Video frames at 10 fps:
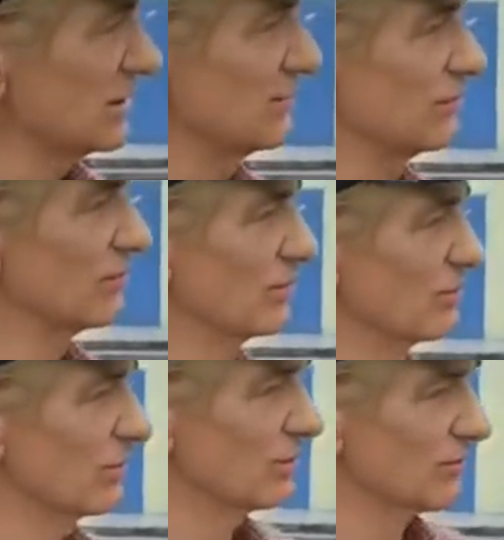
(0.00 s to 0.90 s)
He lived over here.
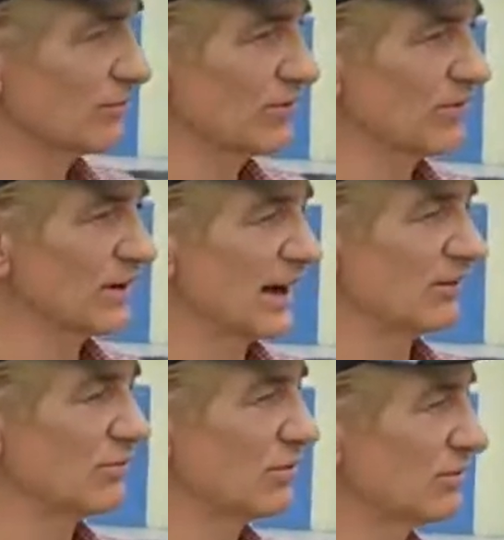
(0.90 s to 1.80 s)
He worked for BC
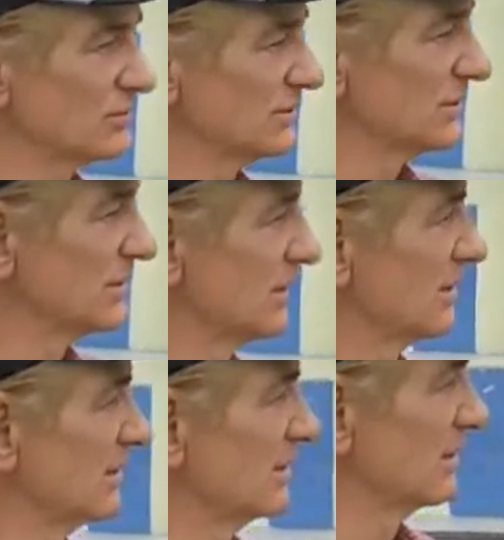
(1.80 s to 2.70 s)
Hydro.
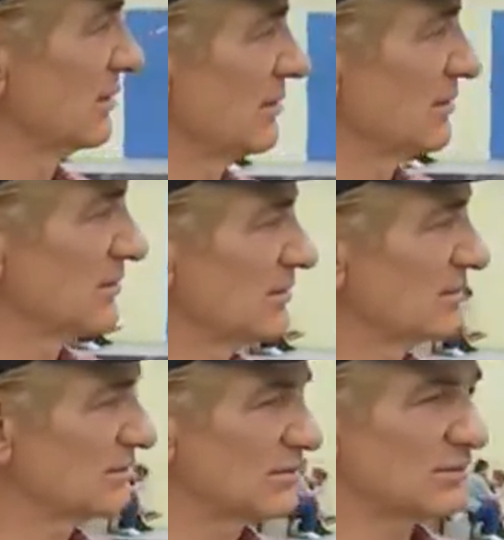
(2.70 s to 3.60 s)

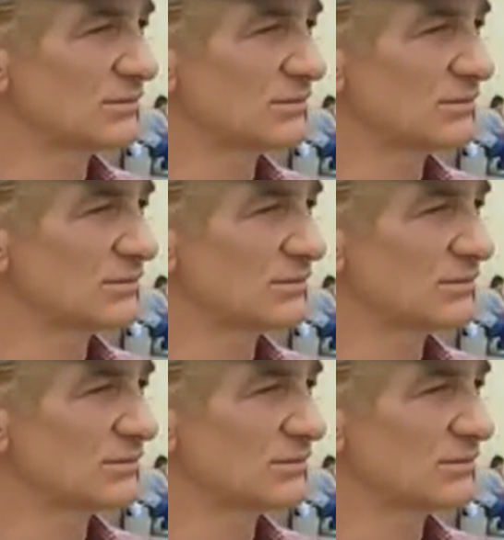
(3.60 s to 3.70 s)
So.